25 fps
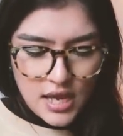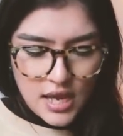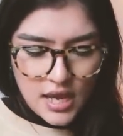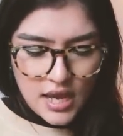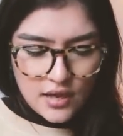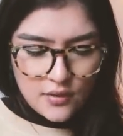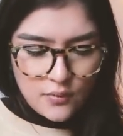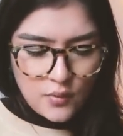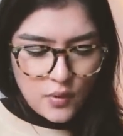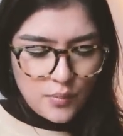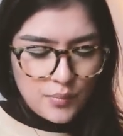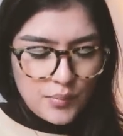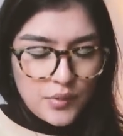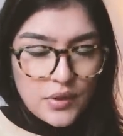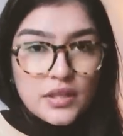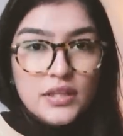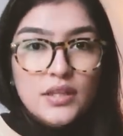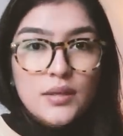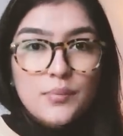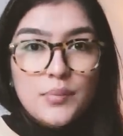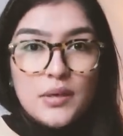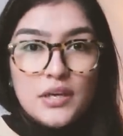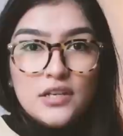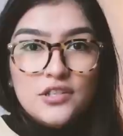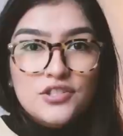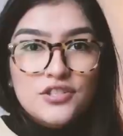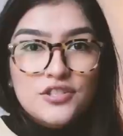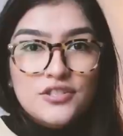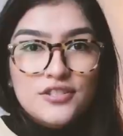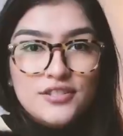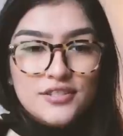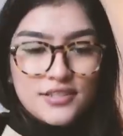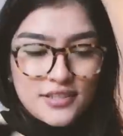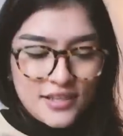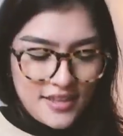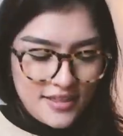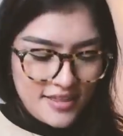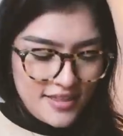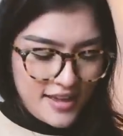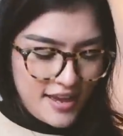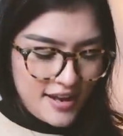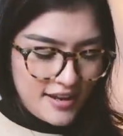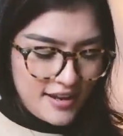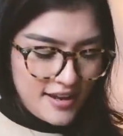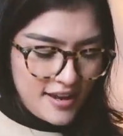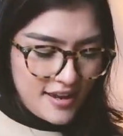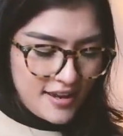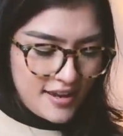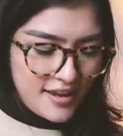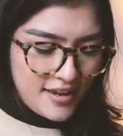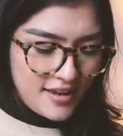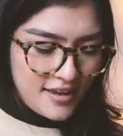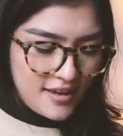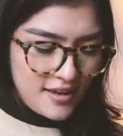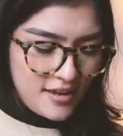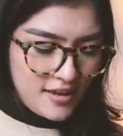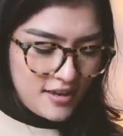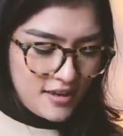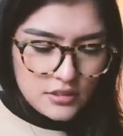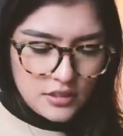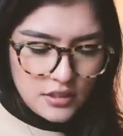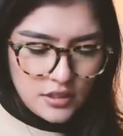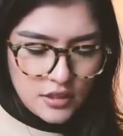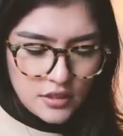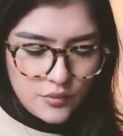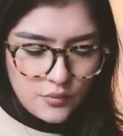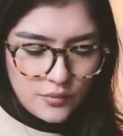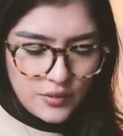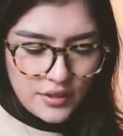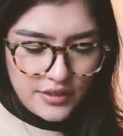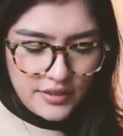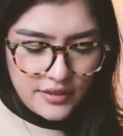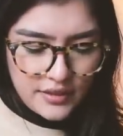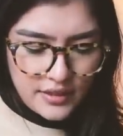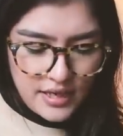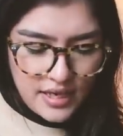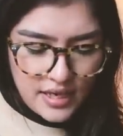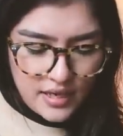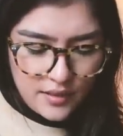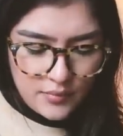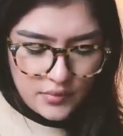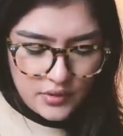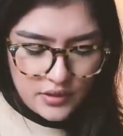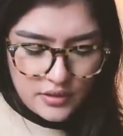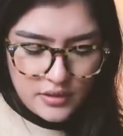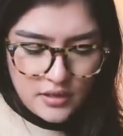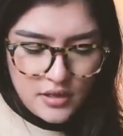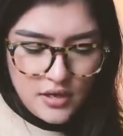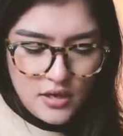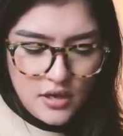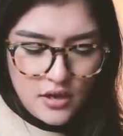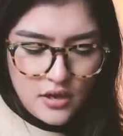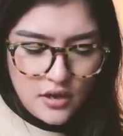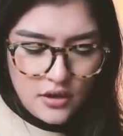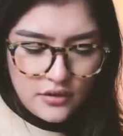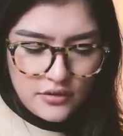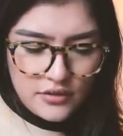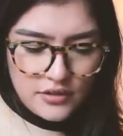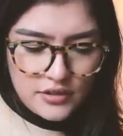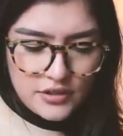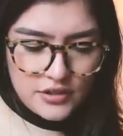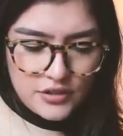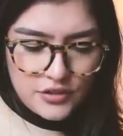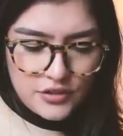I will put the pictures that I took with the camera on the